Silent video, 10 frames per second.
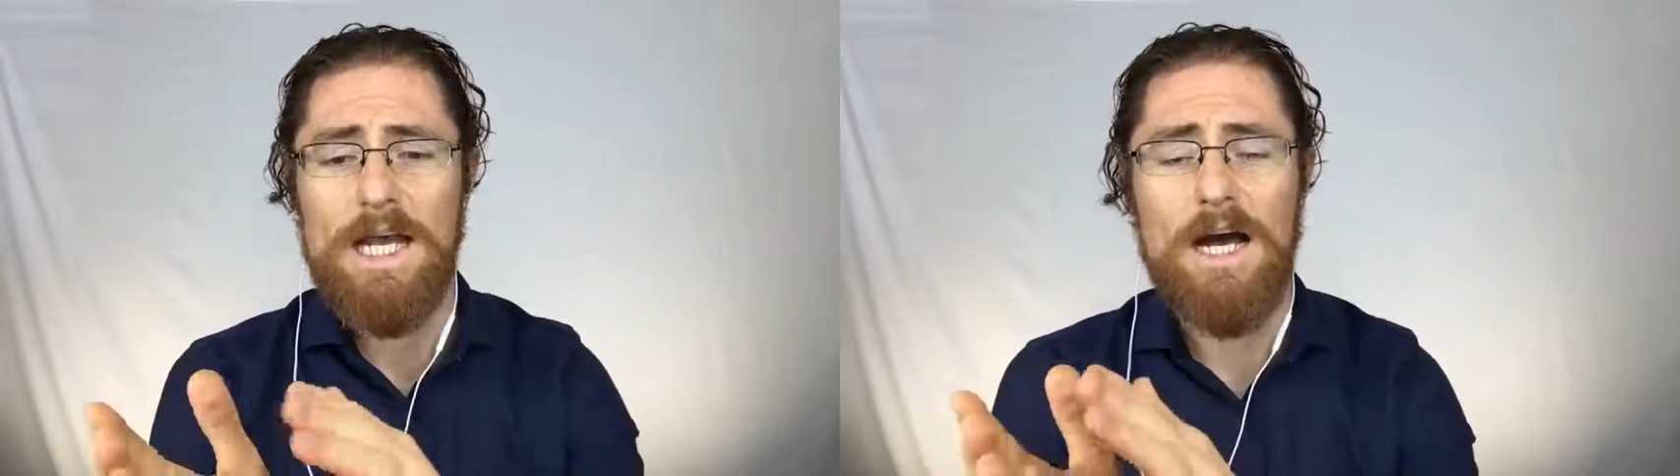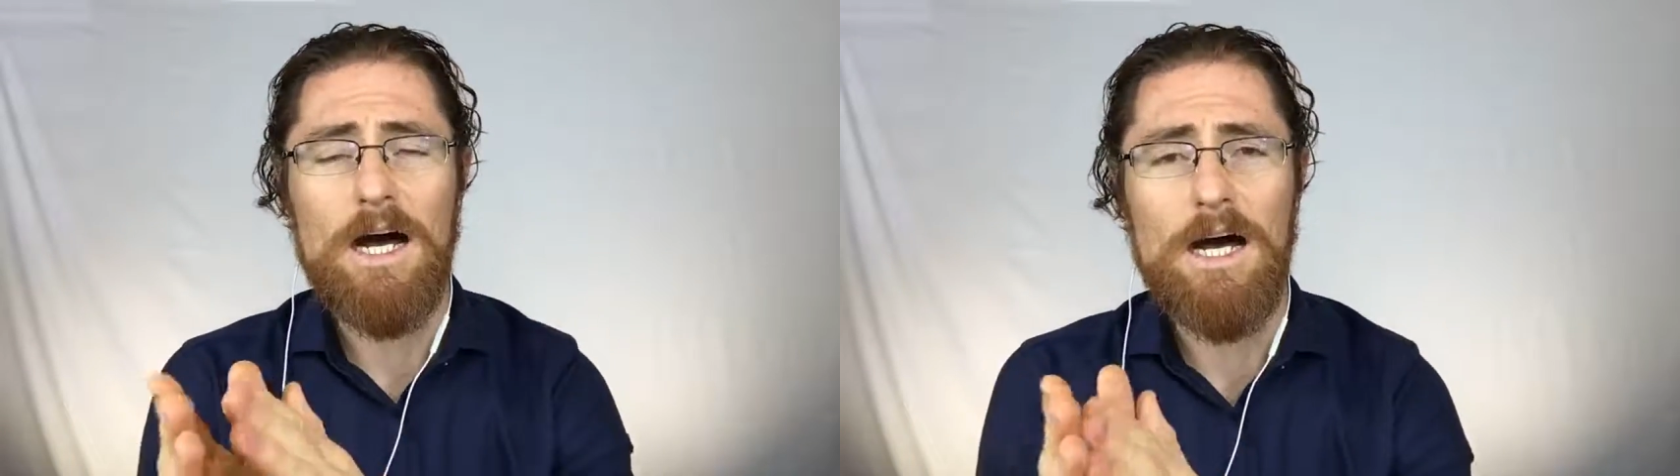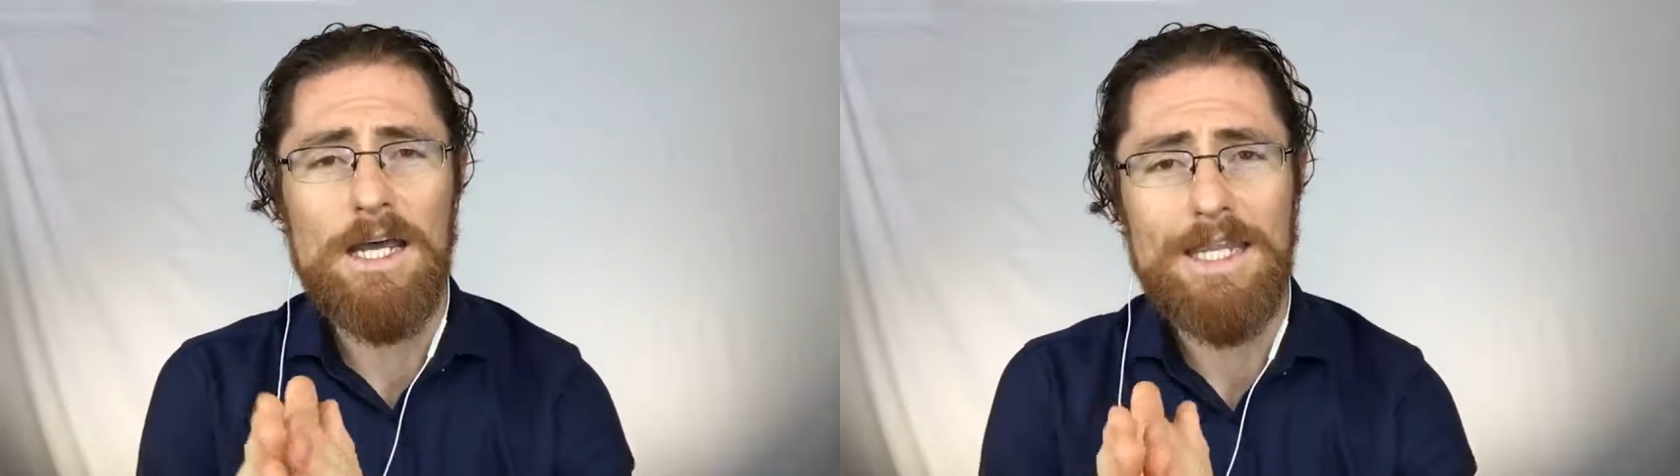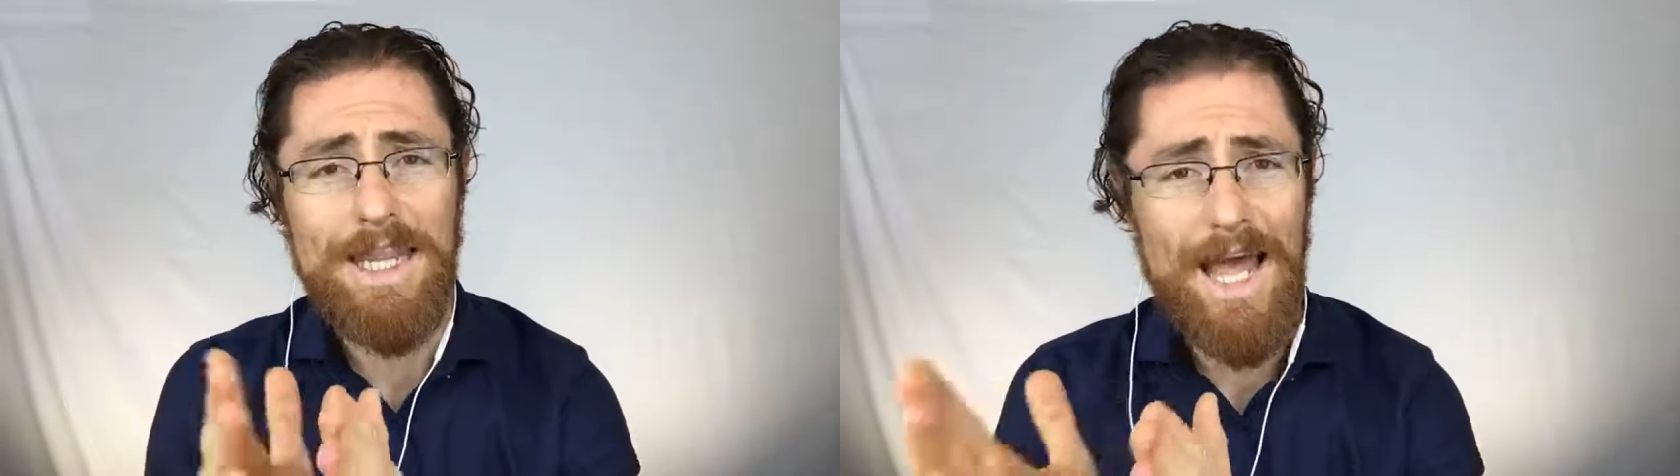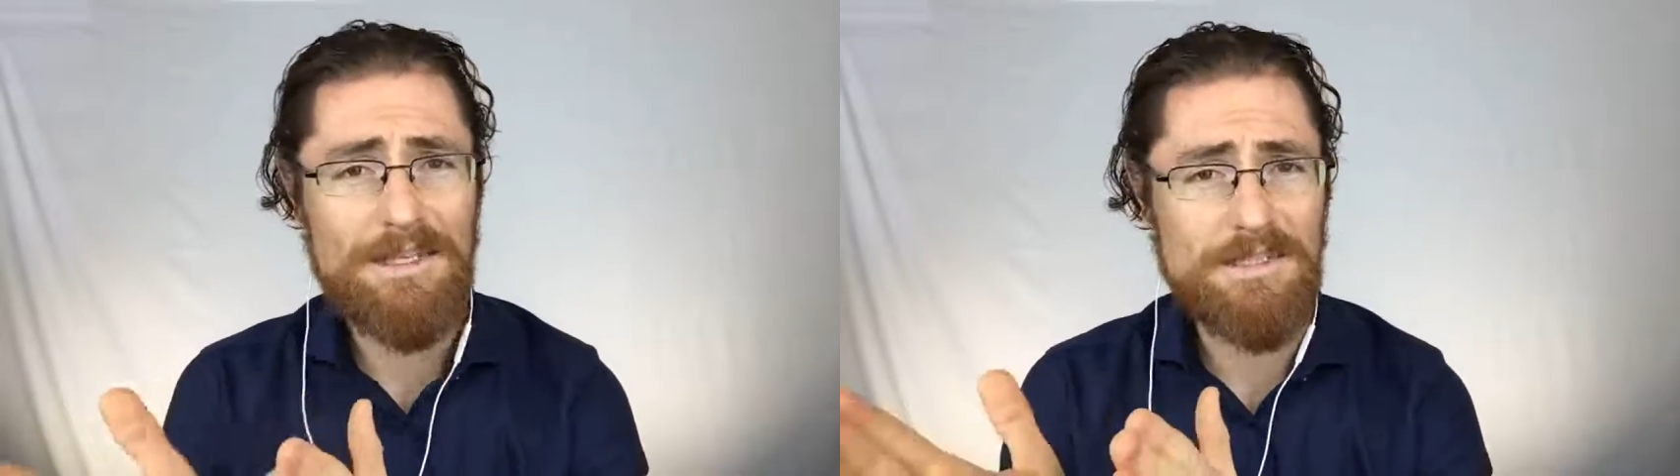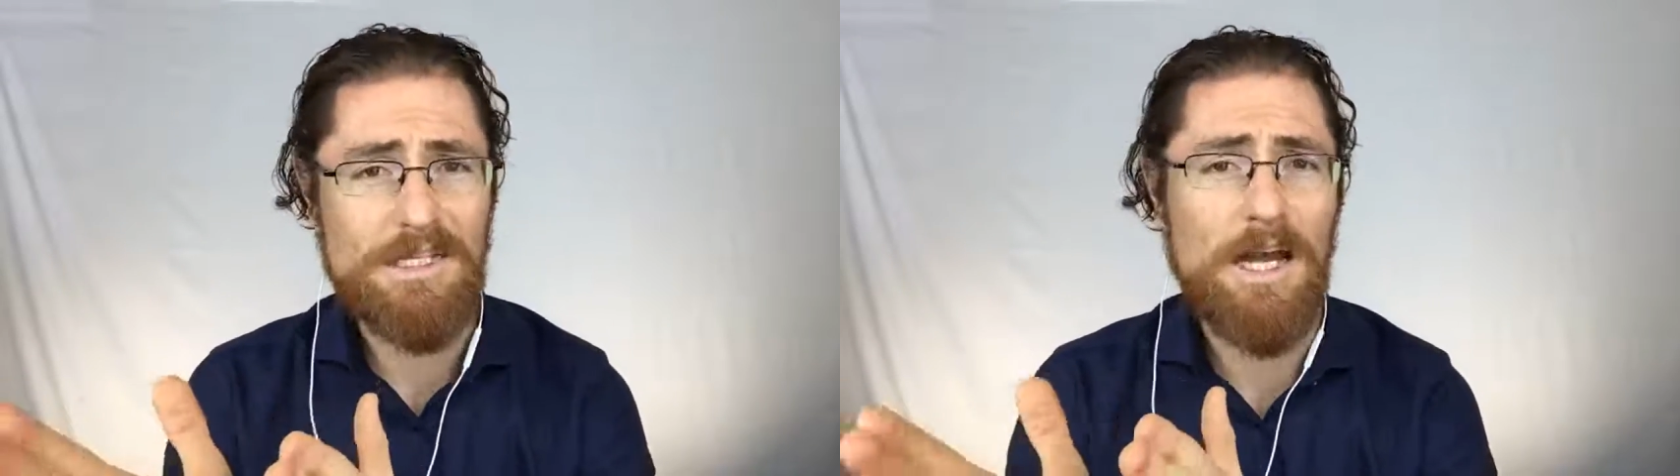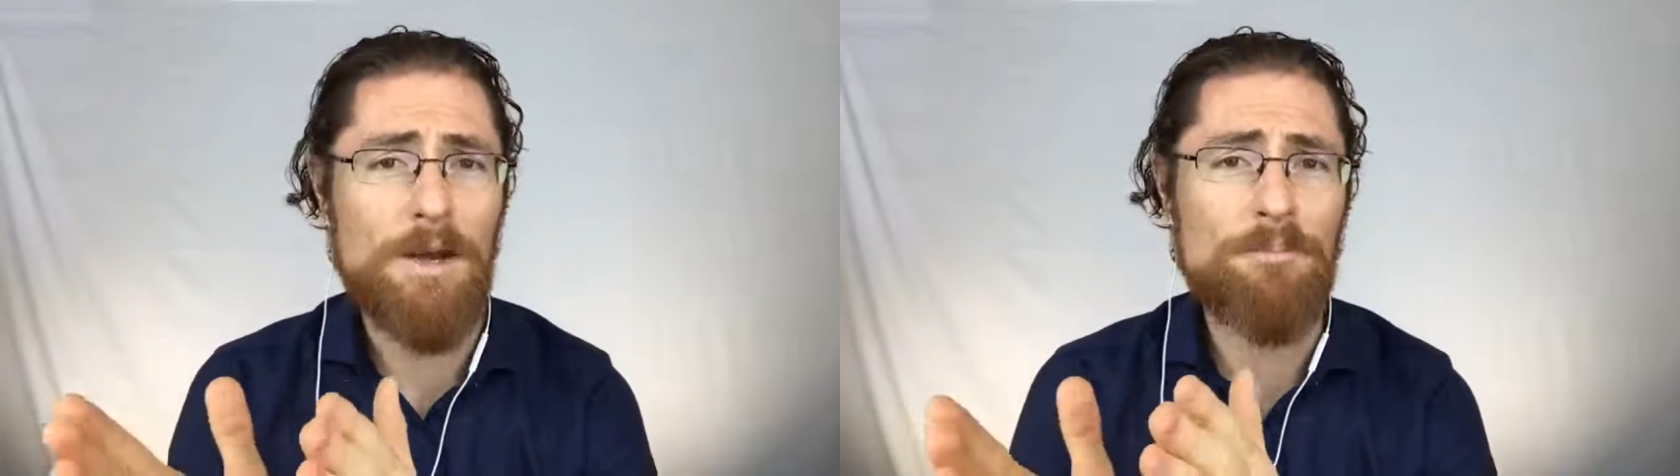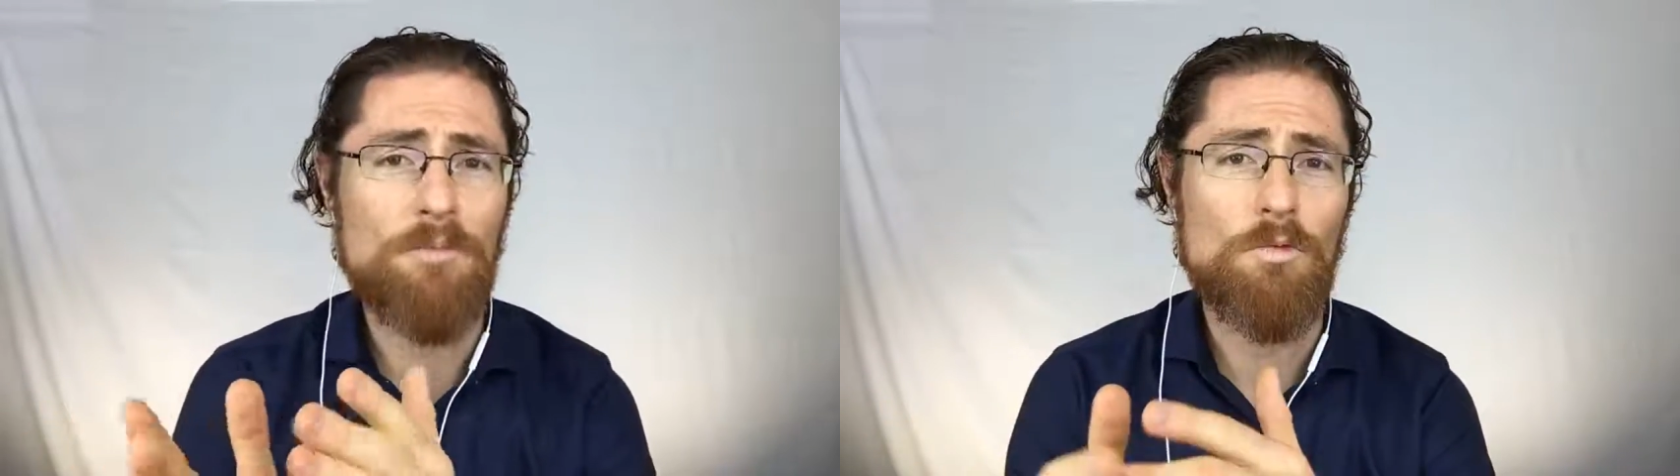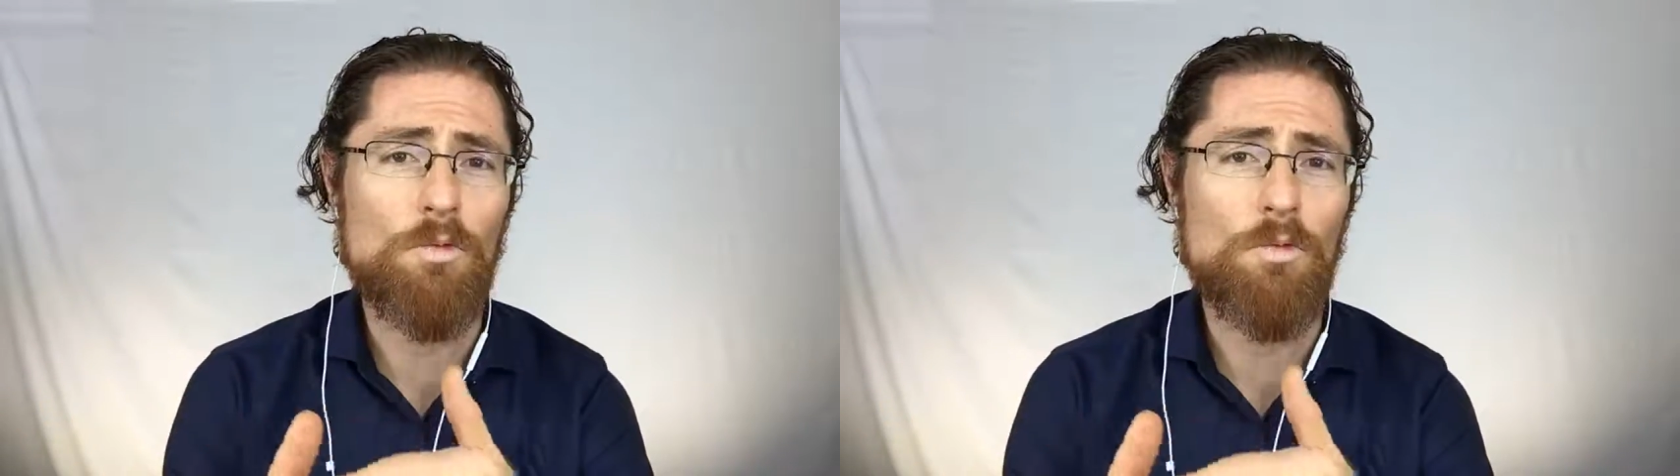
And last time